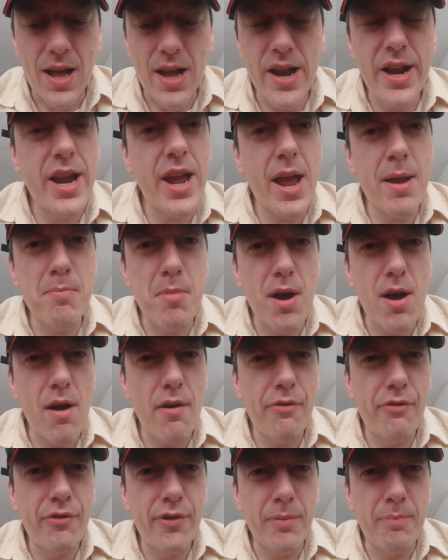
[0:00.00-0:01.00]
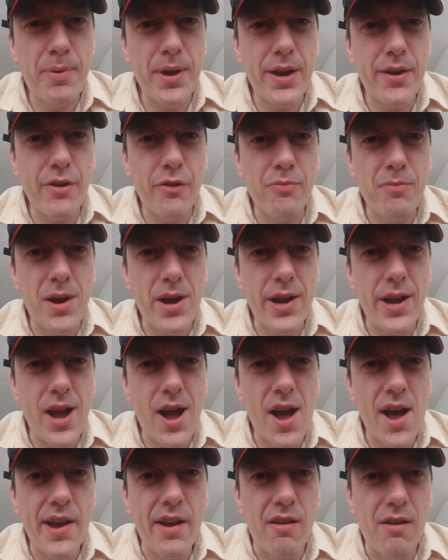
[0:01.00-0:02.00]
came off a bit of my
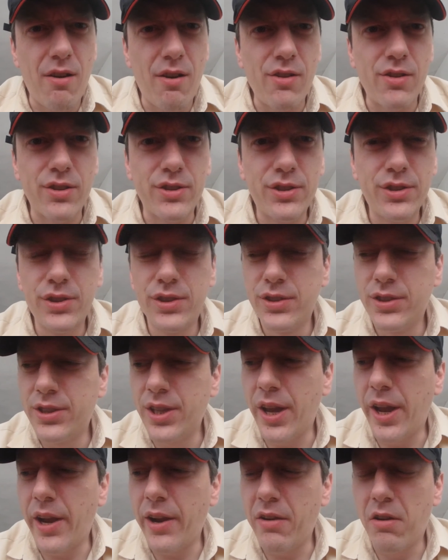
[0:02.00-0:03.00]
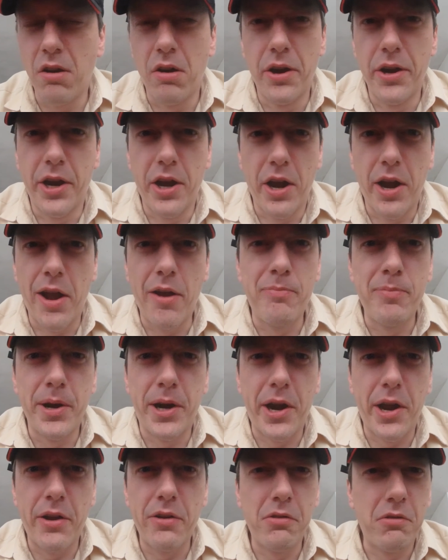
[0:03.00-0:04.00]
high horse saying, oh, you gotta have
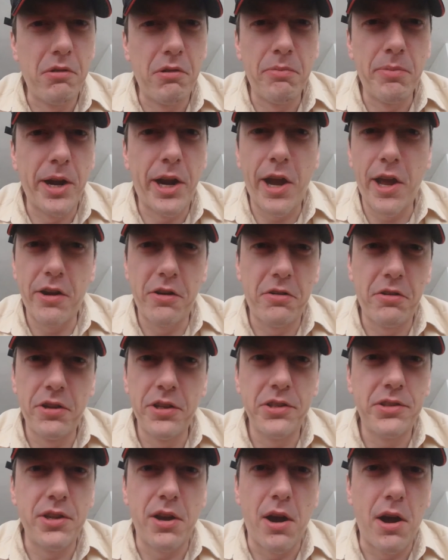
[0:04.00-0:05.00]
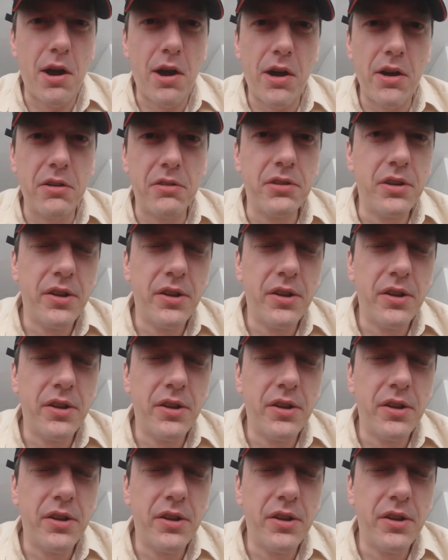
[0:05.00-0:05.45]
mechanical is the heart.